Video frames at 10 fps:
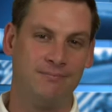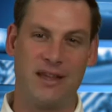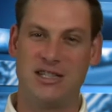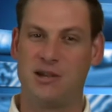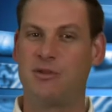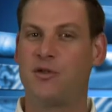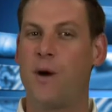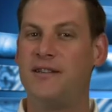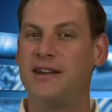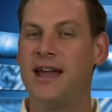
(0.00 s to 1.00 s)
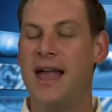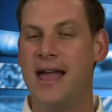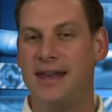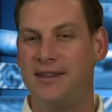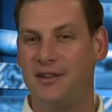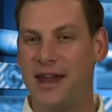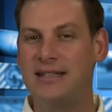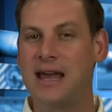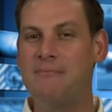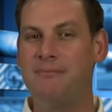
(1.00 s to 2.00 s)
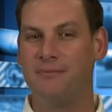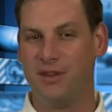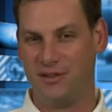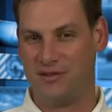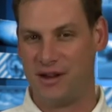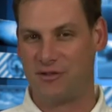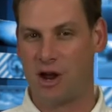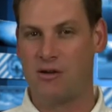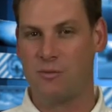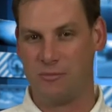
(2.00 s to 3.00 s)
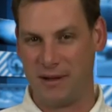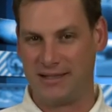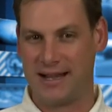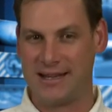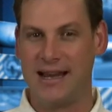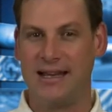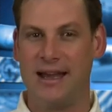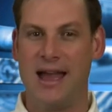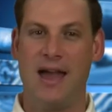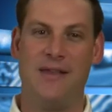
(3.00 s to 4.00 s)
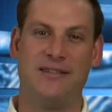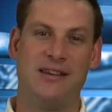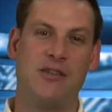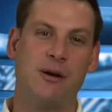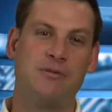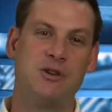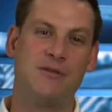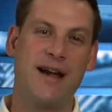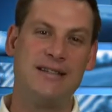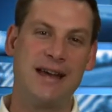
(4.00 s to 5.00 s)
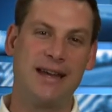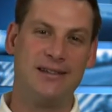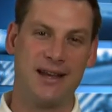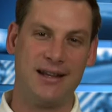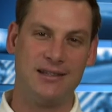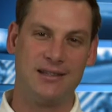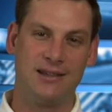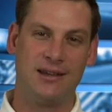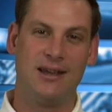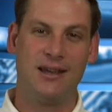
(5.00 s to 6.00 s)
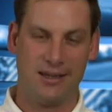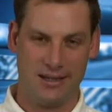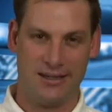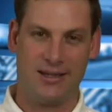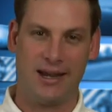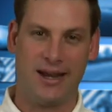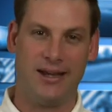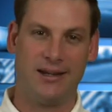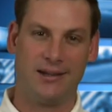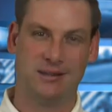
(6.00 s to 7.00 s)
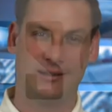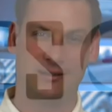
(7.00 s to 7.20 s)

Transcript: Thanks so much for watching, and until next time, this is Jeff Clark with PICS ITech, and that's another episode of iTech Insights in the can.